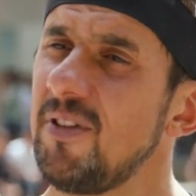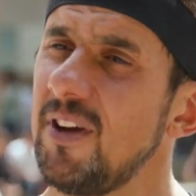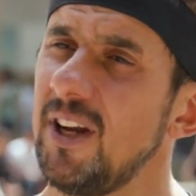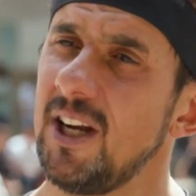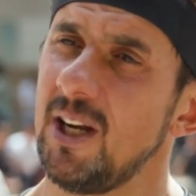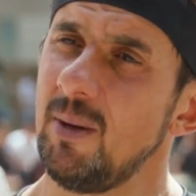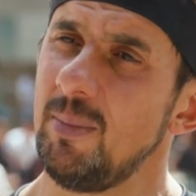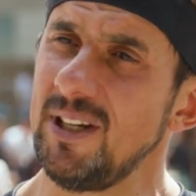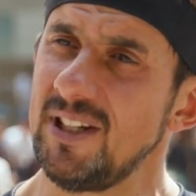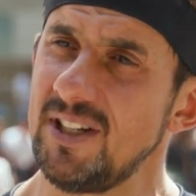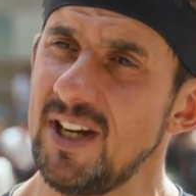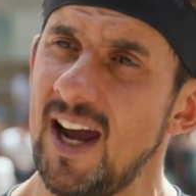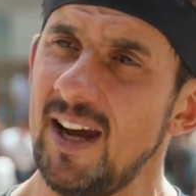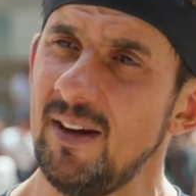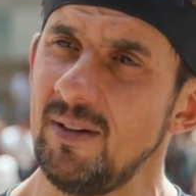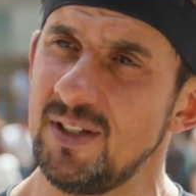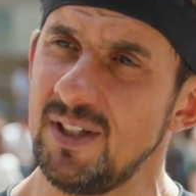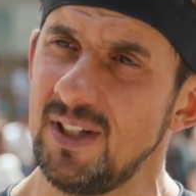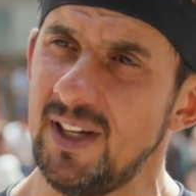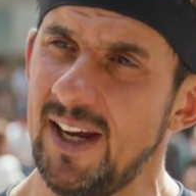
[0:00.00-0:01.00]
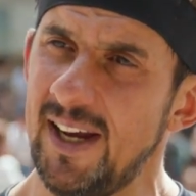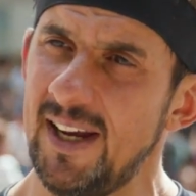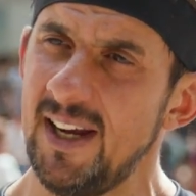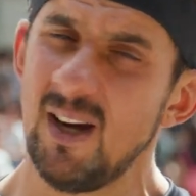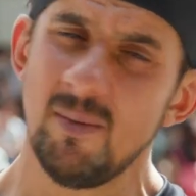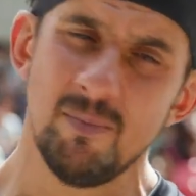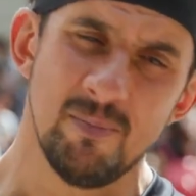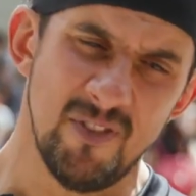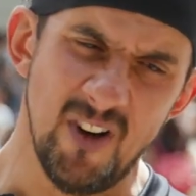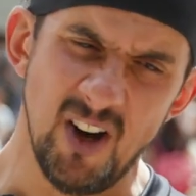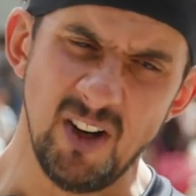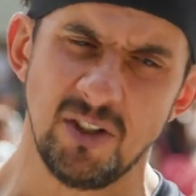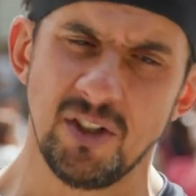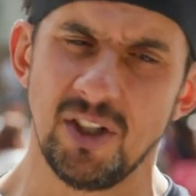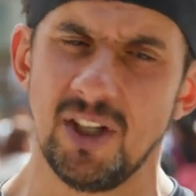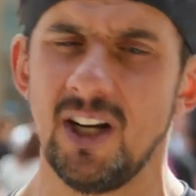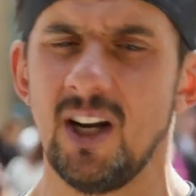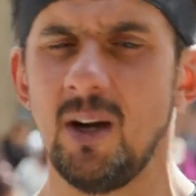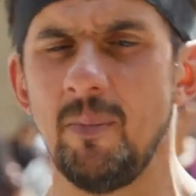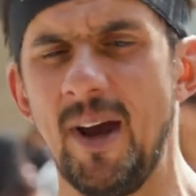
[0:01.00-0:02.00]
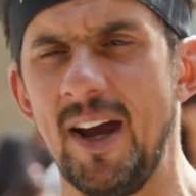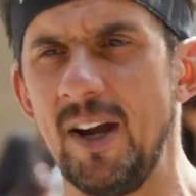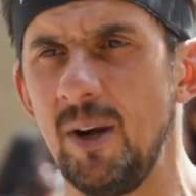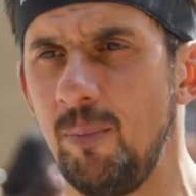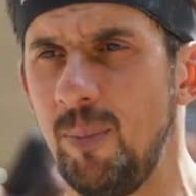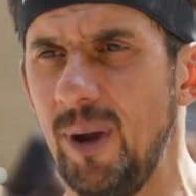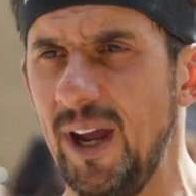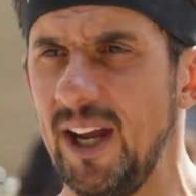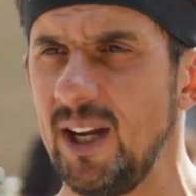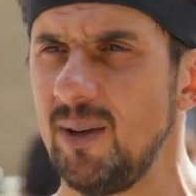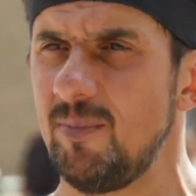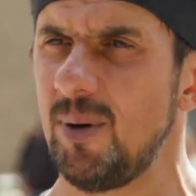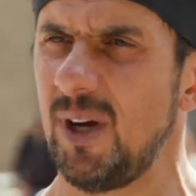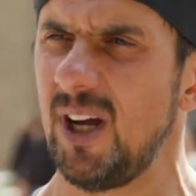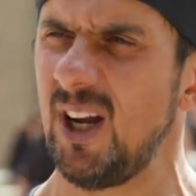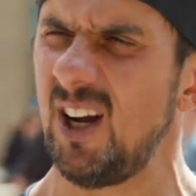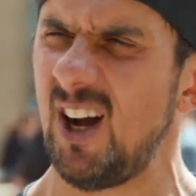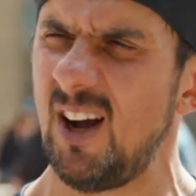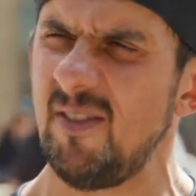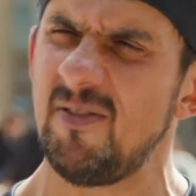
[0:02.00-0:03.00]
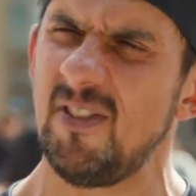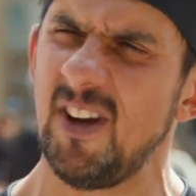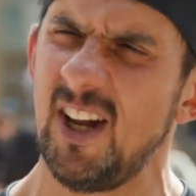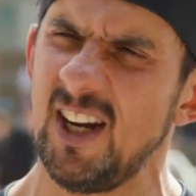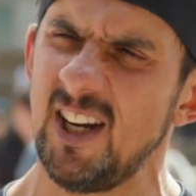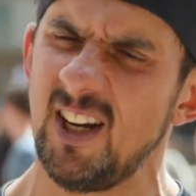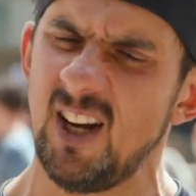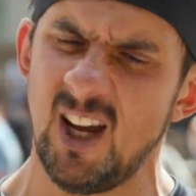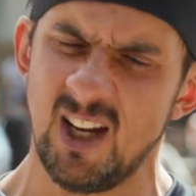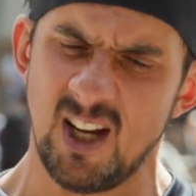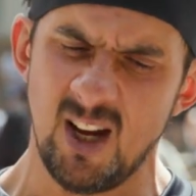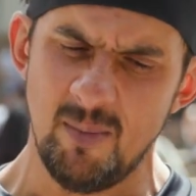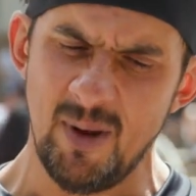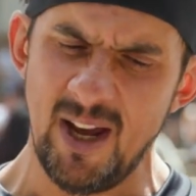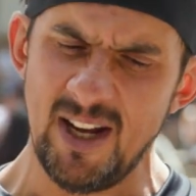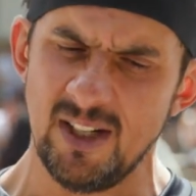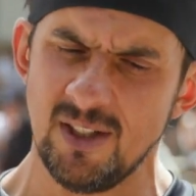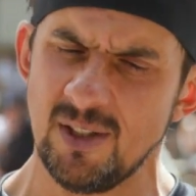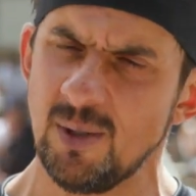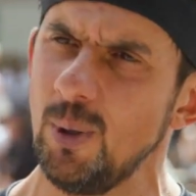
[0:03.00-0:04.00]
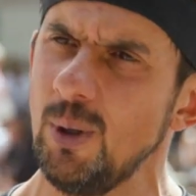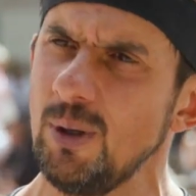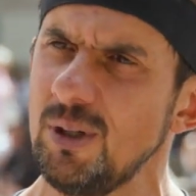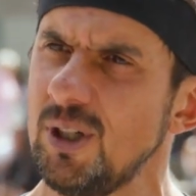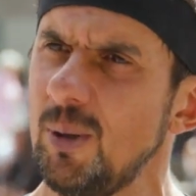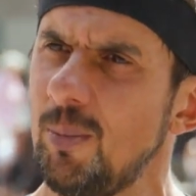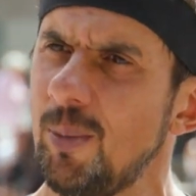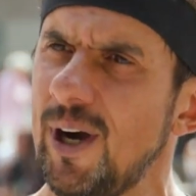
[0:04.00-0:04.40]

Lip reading: I'm feeling a bit down today. I'm functioning, I'm out of bed, but I'm feeling like I'm heading towards